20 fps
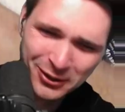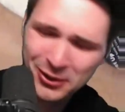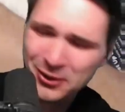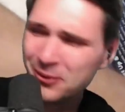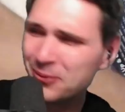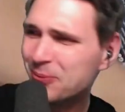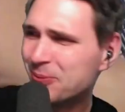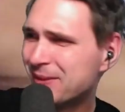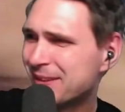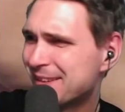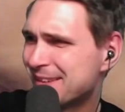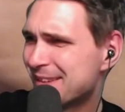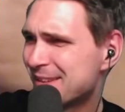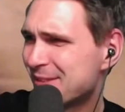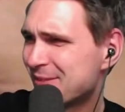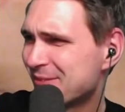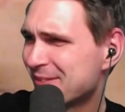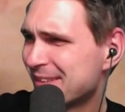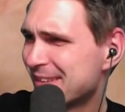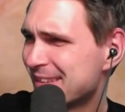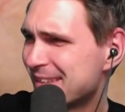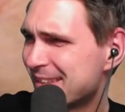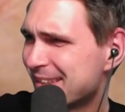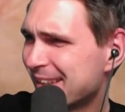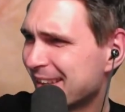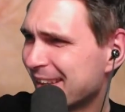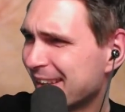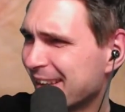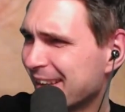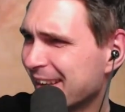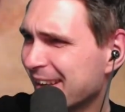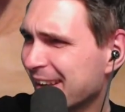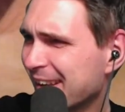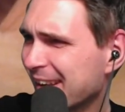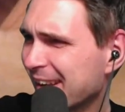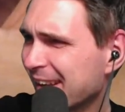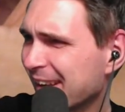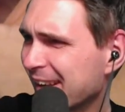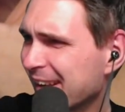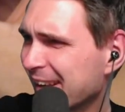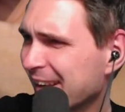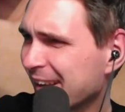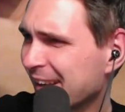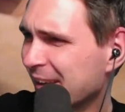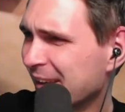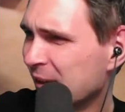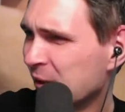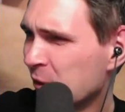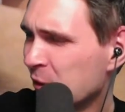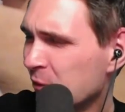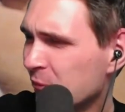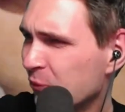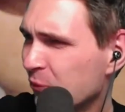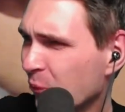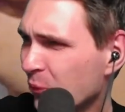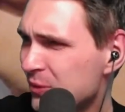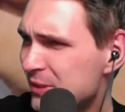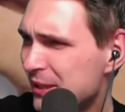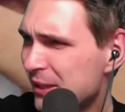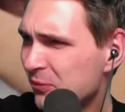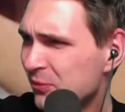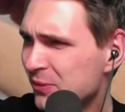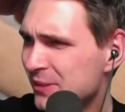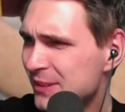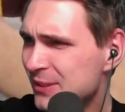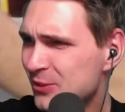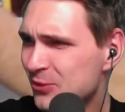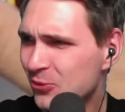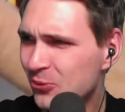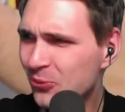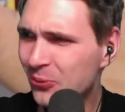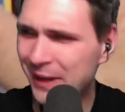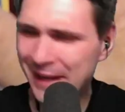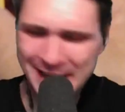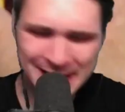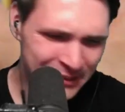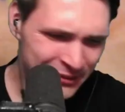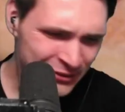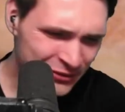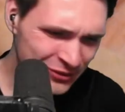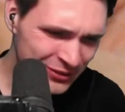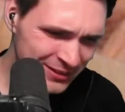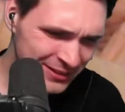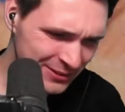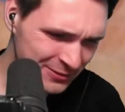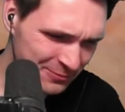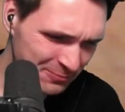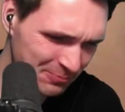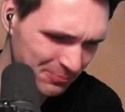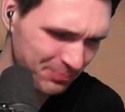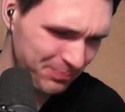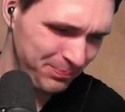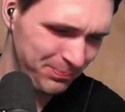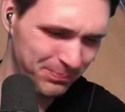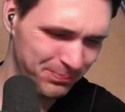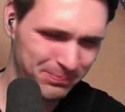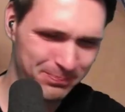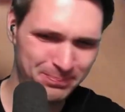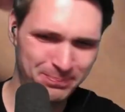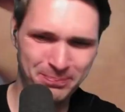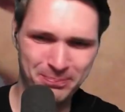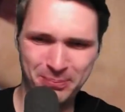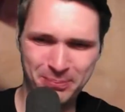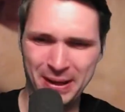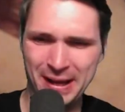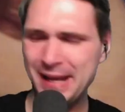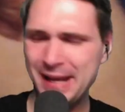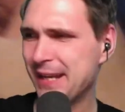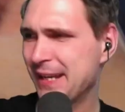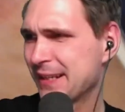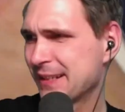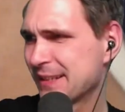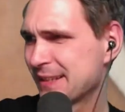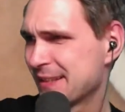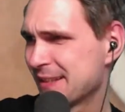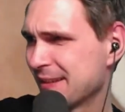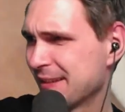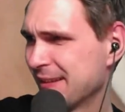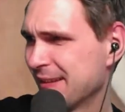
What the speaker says: What is this? Those are the strangest packs.